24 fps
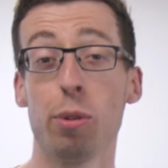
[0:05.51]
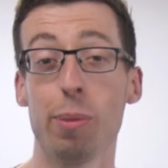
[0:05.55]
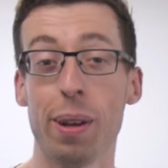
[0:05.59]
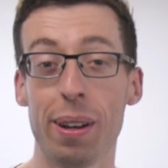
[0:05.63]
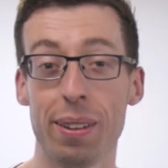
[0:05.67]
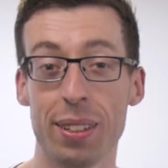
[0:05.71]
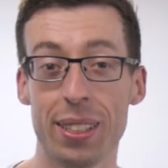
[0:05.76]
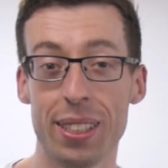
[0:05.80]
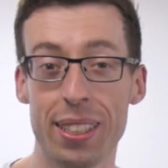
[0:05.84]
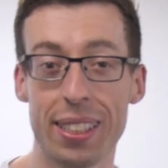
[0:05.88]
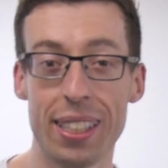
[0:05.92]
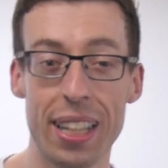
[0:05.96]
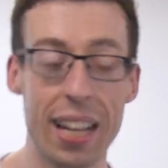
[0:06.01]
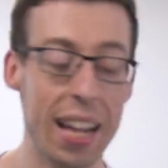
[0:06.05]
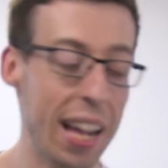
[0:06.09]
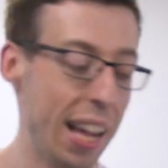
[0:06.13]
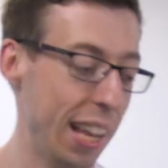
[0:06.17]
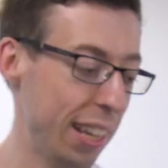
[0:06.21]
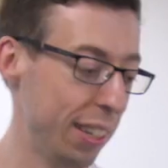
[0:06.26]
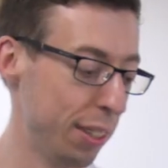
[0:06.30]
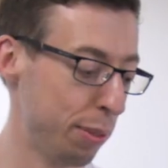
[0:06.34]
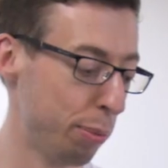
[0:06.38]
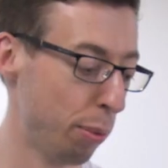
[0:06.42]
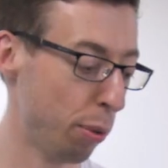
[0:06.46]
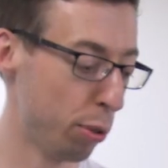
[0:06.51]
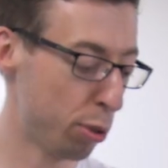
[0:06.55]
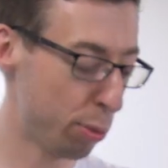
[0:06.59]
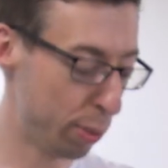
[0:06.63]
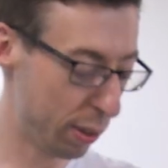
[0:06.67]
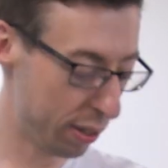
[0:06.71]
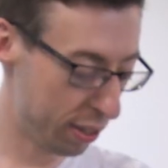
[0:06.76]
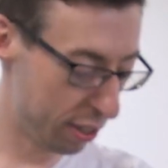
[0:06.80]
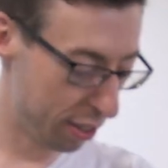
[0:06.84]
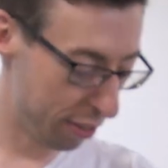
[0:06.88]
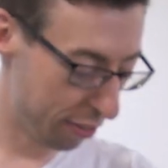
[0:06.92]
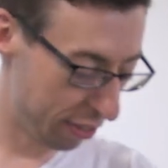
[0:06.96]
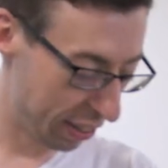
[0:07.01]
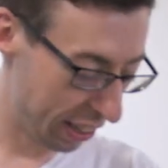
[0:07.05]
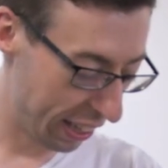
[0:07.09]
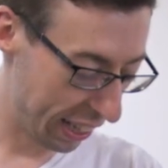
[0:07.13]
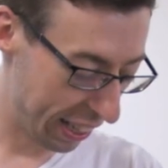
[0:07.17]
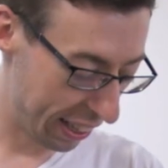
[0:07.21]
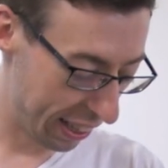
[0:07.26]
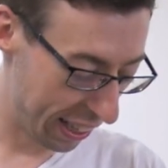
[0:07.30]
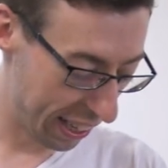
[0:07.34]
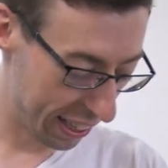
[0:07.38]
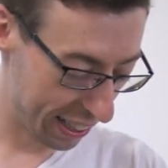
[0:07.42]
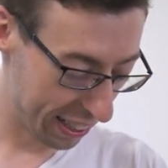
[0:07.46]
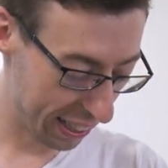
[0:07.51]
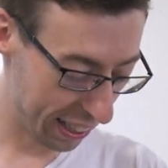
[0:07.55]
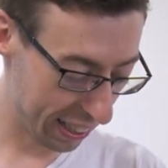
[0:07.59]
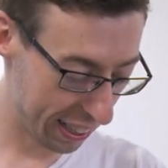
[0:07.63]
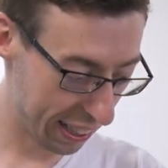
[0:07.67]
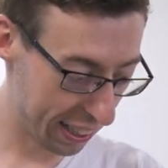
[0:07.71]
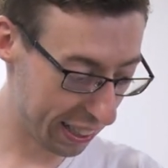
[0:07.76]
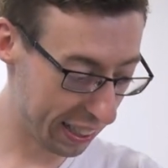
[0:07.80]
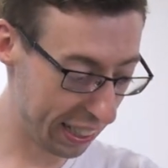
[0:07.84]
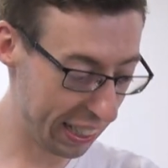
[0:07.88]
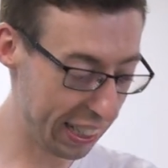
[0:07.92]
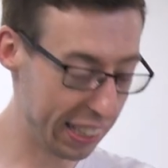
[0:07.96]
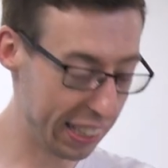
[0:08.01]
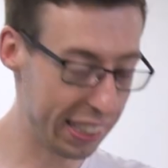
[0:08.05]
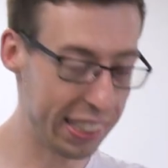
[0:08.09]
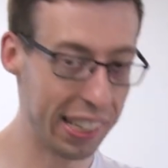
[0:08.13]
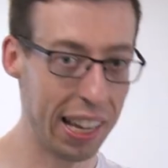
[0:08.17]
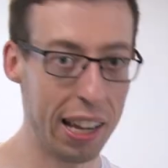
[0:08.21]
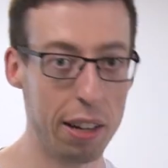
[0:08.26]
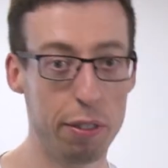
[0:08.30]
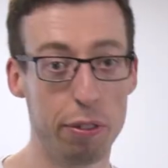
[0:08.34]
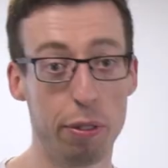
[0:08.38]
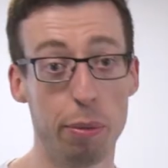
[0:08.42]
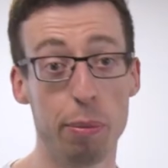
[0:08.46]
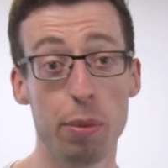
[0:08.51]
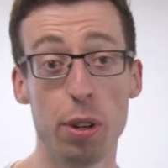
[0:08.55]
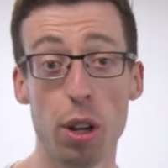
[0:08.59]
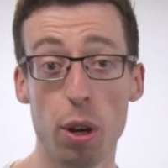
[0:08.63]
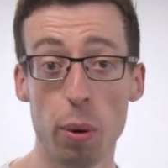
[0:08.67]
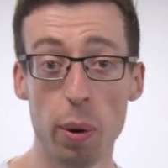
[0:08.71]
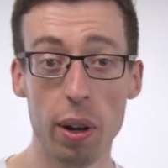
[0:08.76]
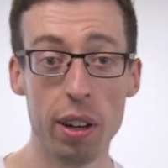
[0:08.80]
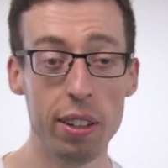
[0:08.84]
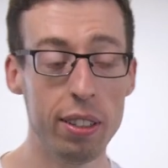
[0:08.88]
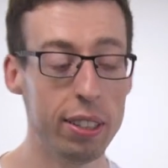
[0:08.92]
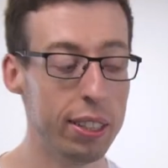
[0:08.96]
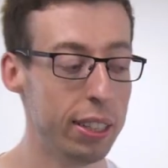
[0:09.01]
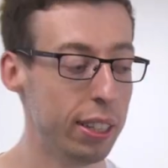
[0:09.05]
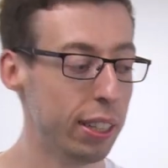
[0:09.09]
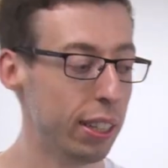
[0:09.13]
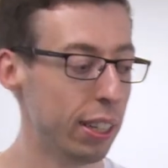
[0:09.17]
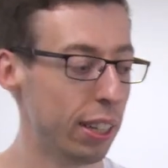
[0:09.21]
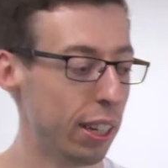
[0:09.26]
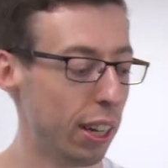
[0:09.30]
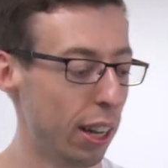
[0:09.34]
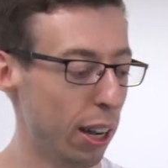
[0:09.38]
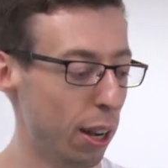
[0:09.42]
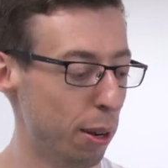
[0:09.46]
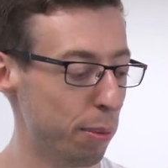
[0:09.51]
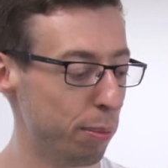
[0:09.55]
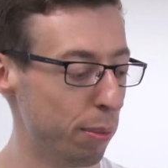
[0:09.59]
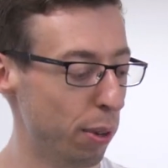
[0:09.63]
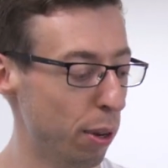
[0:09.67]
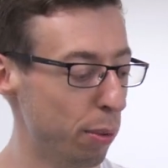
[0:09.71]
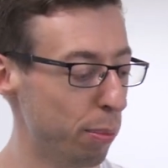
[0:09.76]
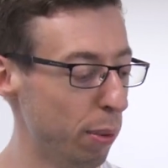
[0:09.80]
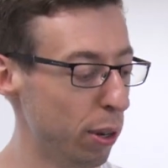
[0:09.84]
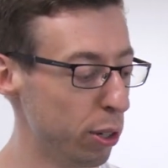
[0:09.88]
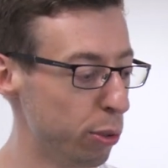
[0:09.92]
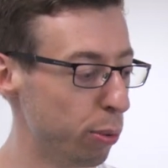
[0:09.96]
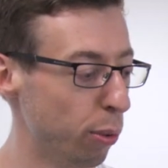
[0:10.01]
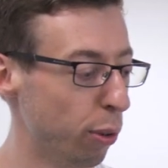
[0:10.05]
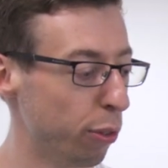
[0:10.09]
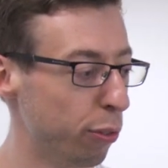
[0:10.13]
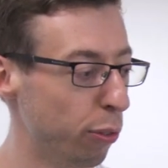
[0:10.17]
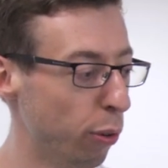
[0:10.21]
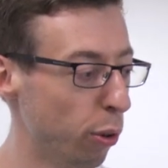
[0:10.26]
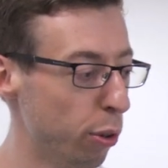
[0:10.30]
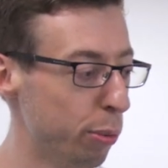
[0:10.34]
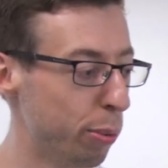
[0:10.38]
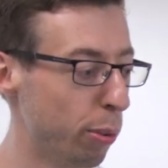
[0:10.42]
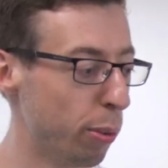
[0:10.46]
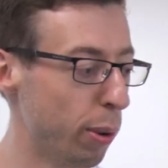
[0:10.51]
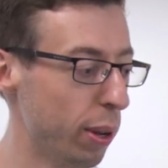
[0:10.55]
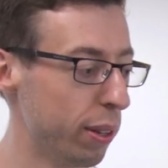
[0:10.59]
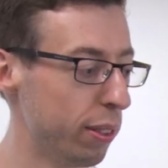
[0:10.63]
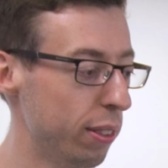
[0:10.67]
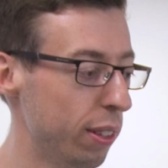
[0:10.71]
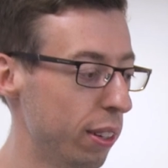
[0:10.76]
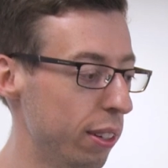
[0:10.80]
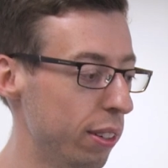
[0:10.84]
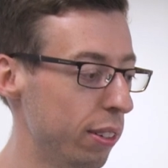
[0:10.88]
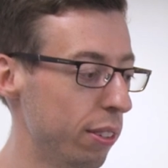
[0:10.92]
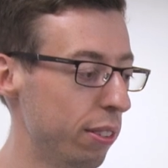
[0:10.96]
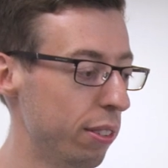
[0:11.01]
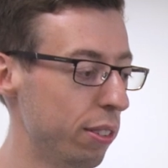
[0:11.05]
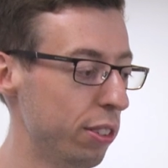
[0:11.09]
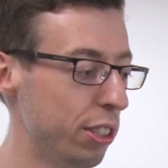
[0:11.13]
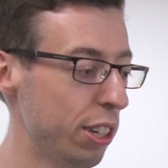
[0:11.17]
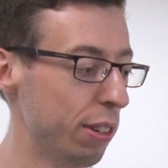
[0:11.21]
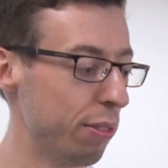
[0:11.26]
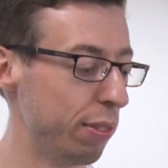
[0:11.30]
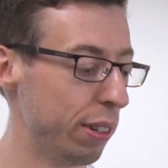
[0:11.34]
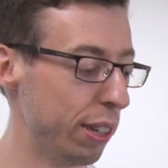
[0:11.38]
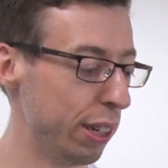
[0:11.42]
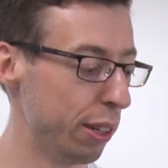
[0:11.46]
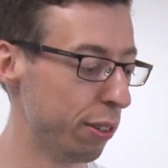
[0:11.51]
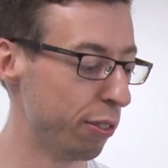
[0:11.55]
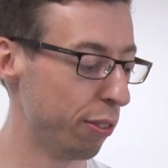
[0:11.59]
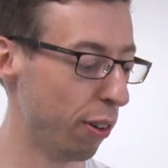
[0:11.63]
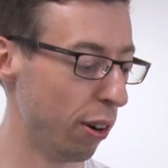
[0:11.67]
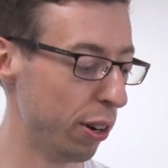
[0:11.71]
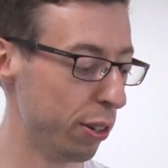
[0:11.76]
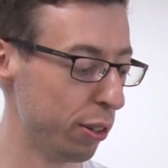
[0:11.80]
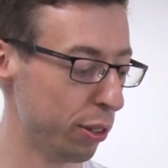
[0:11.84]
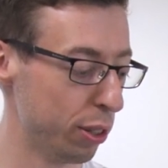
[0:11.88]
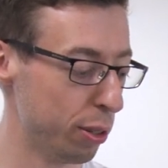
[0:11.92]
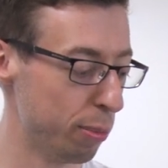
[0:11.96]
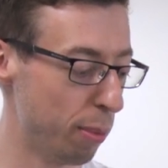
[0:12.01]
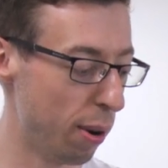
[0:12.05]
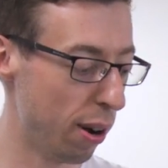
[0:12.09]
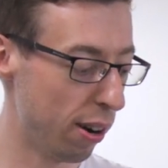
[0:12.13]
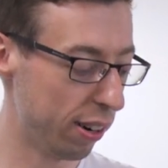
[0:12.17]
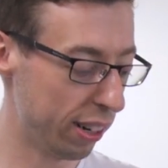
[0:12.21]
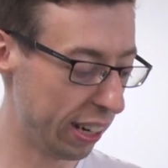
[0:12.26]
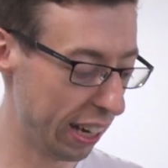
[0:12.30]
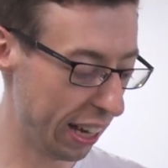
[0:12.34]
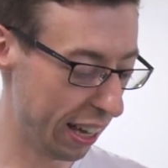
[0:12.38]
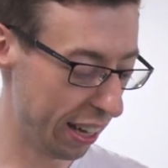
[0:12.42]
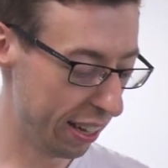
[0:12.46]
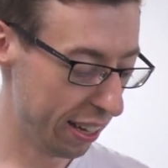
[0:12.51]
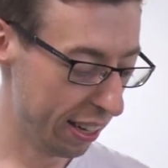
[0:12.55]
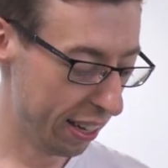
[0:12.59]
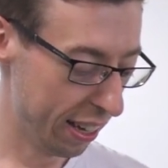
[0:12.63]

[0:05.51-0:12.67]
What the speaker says: about stands. More specifically, this is a C stand from Neewer, a much more affordable one than generally you'd find on the market.